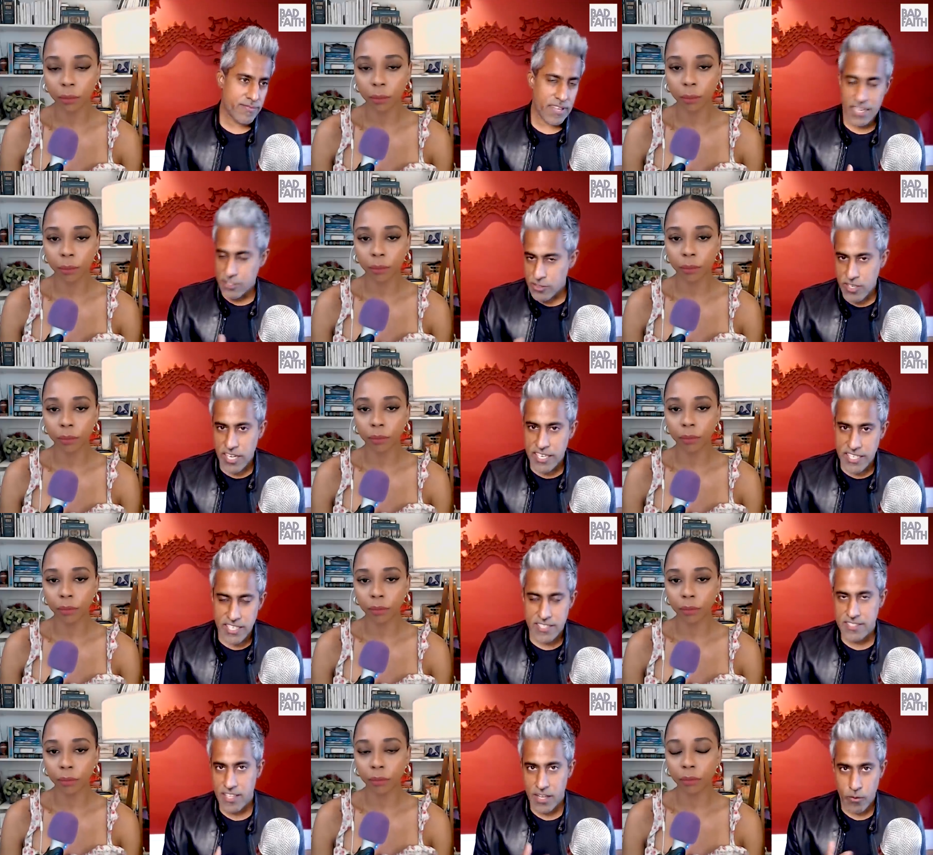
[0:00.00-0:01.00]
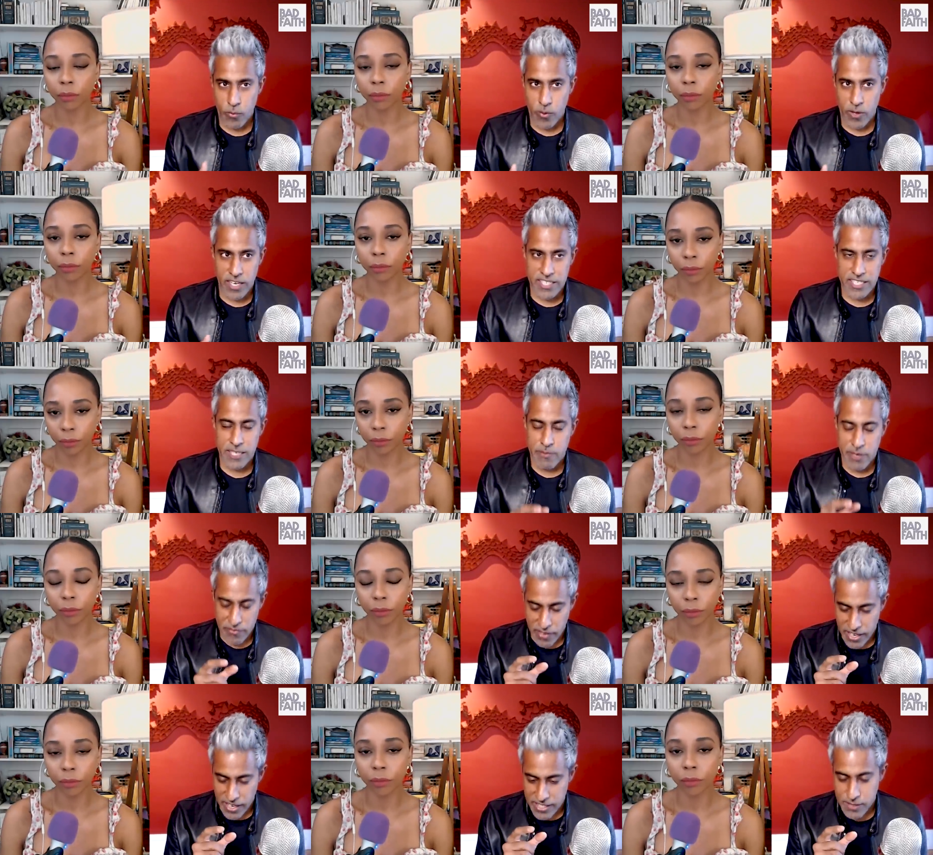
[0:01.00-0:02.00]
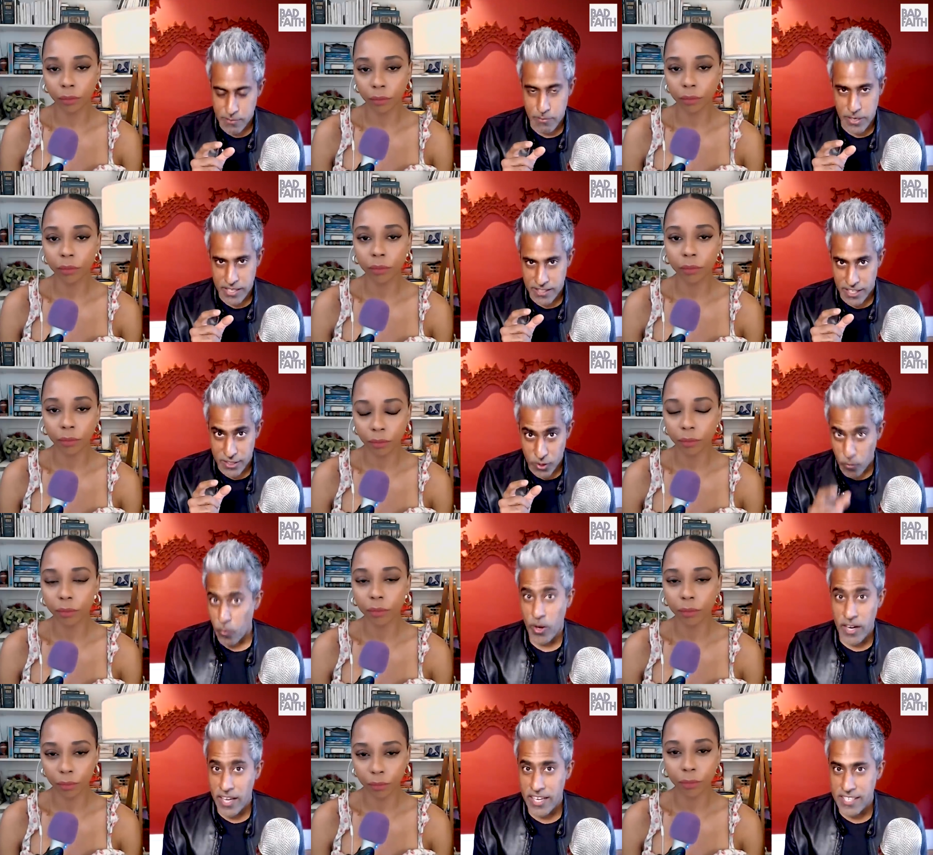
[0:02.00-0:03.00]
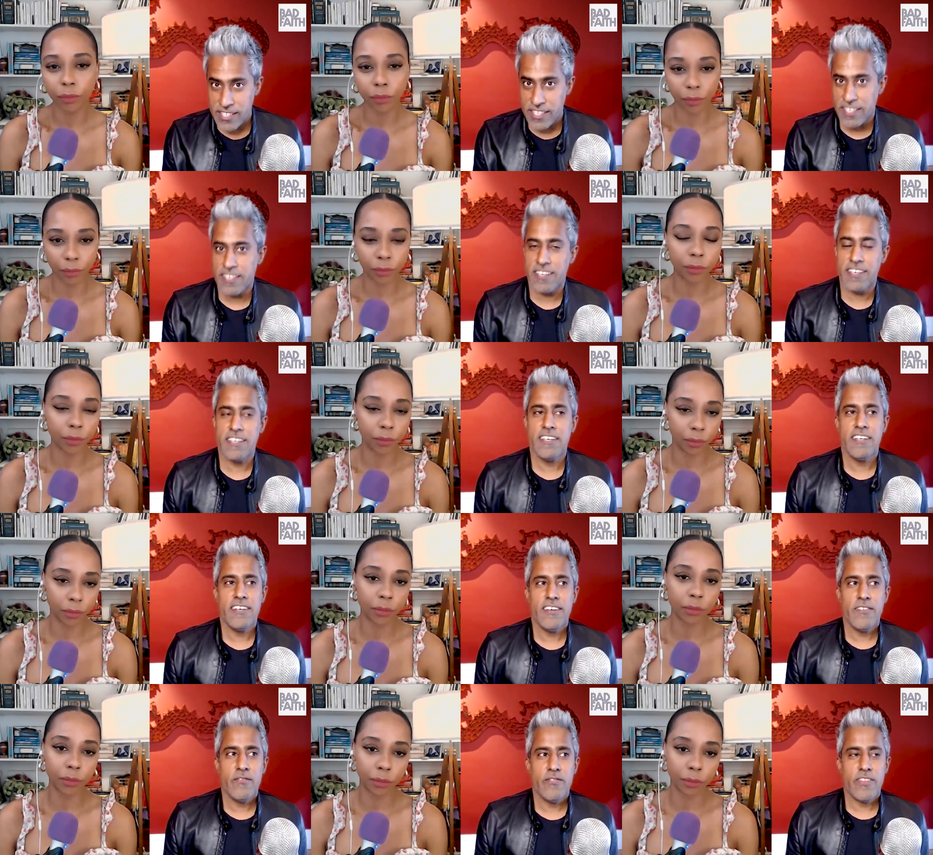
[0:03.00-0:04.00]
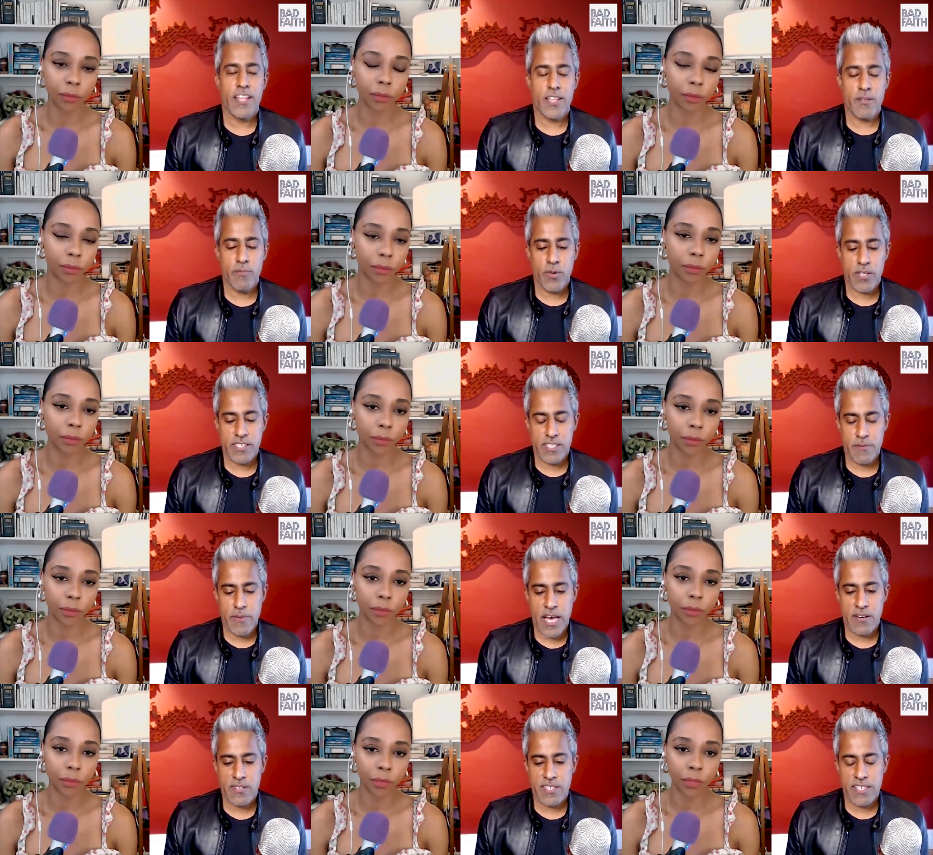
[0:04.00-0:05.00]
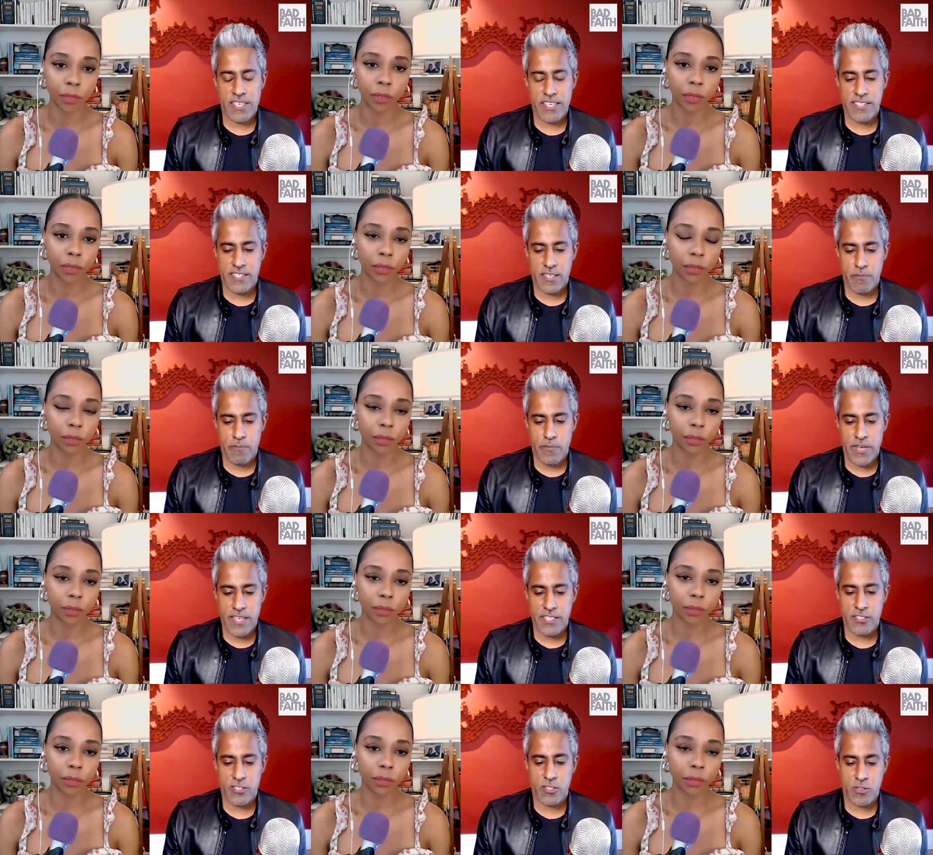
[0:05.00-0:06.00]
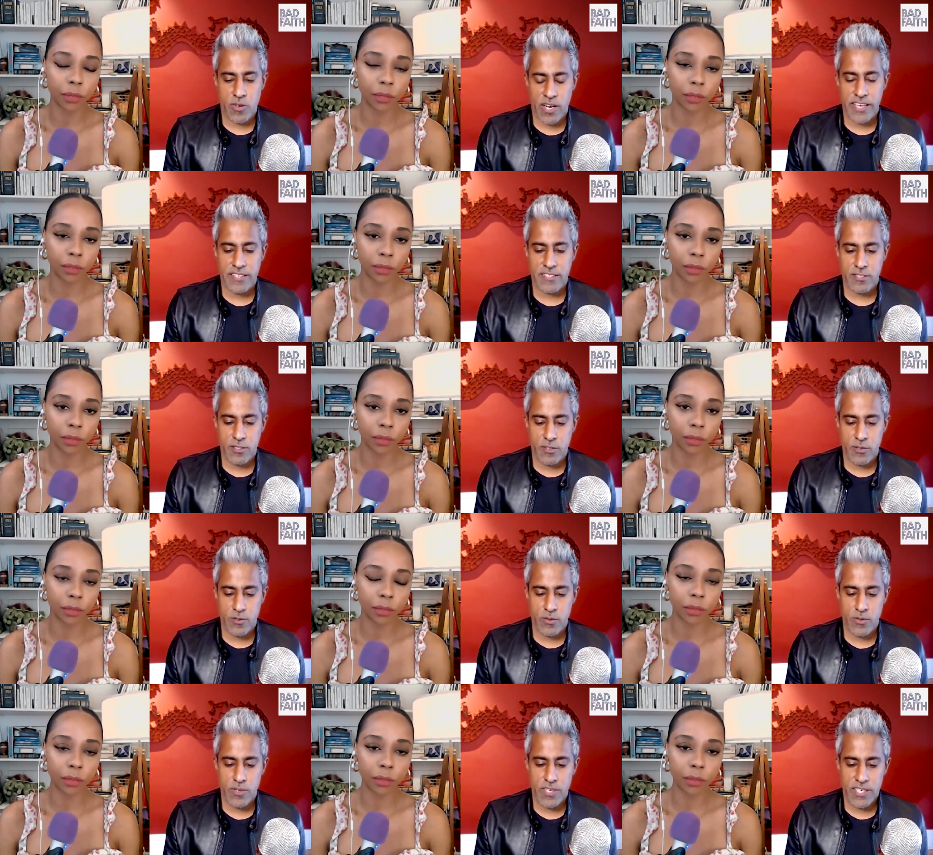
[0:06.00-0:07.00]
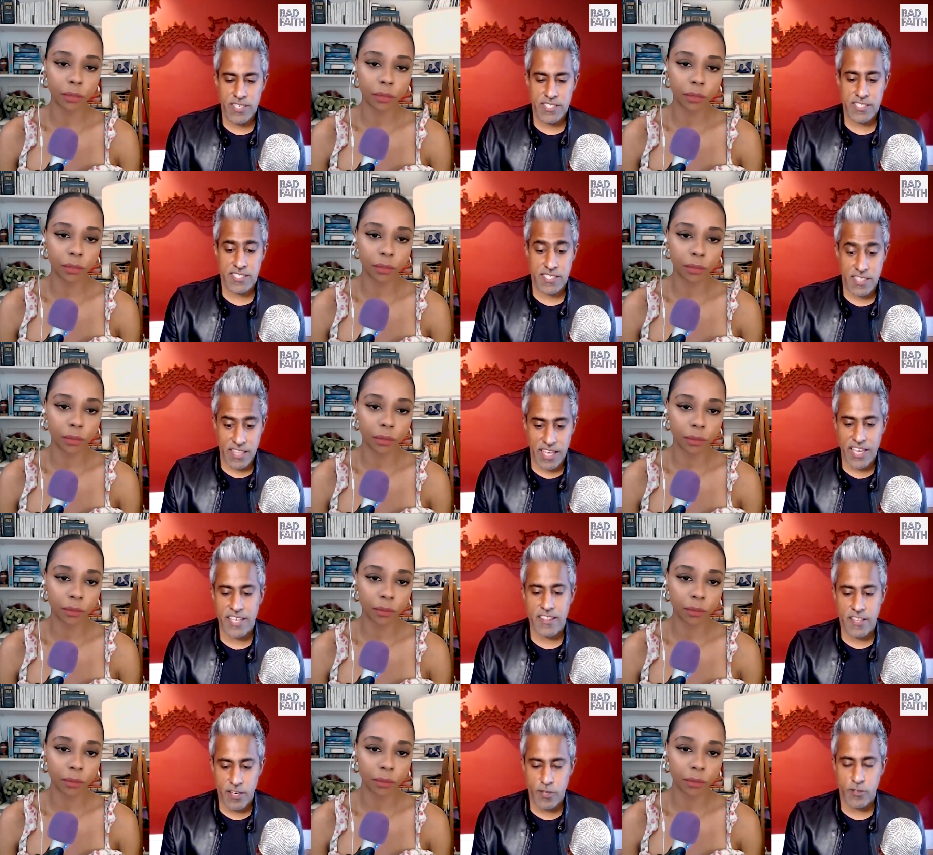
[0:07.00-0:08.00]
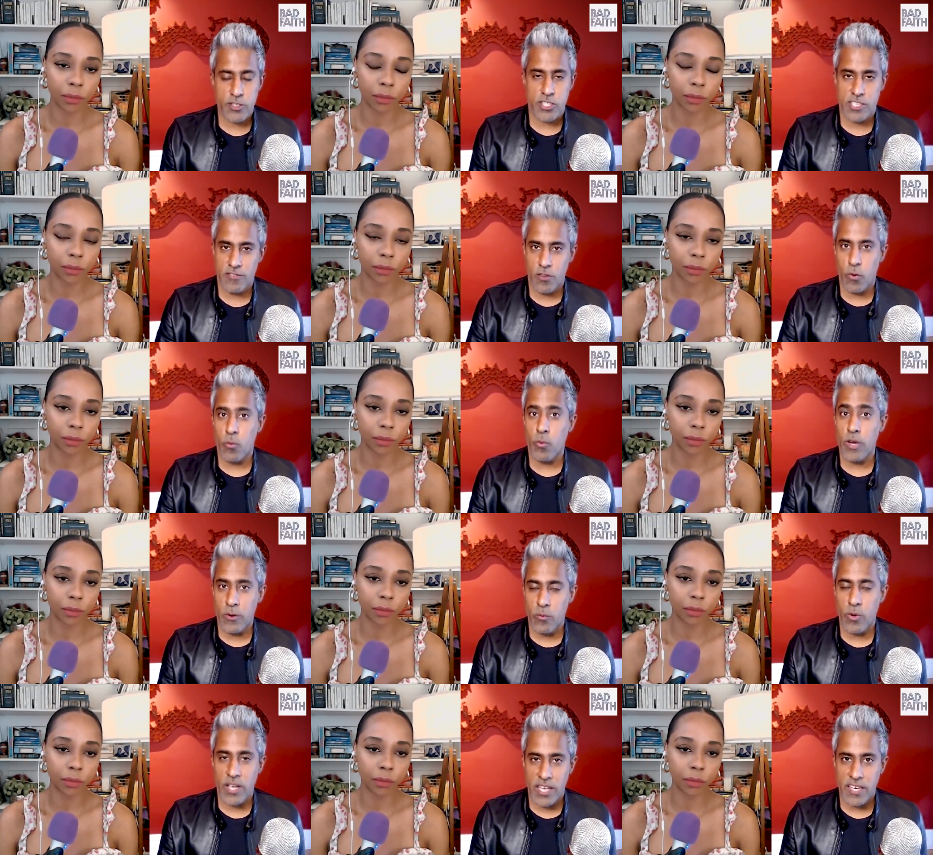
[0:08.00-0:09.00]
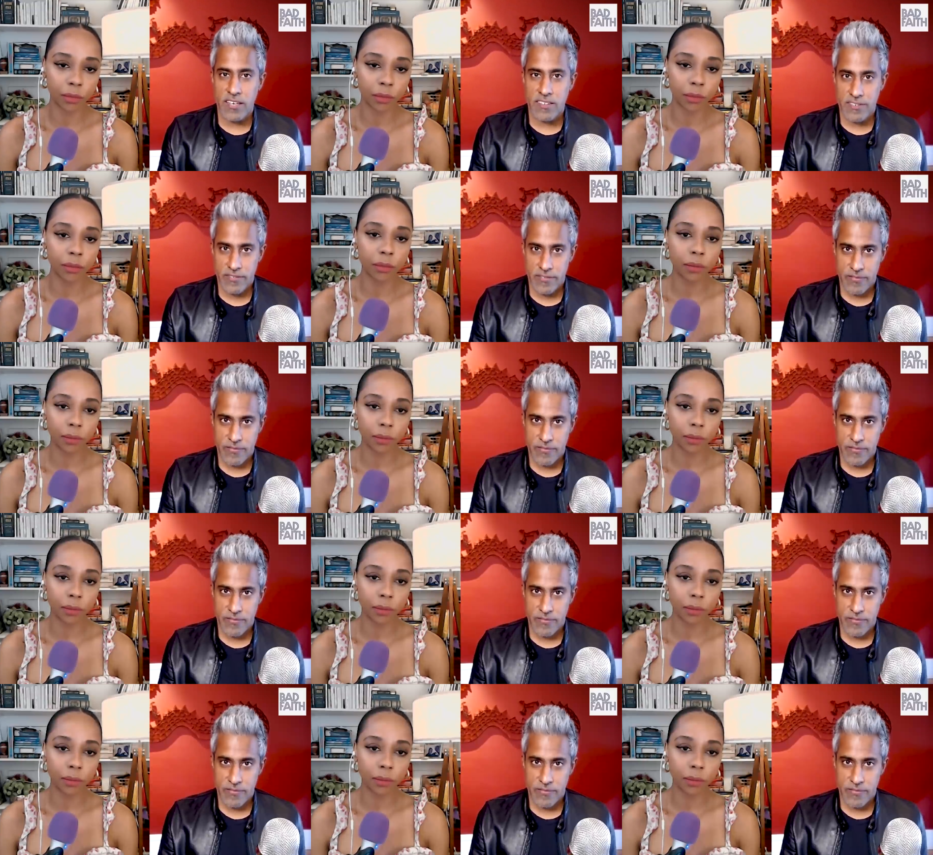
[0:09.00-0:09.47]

Speaker 1: a hundred ideas, not one idea. But if I had to pick like the one idea that the book is about, it is a it is trying to slay the notion of the win-win.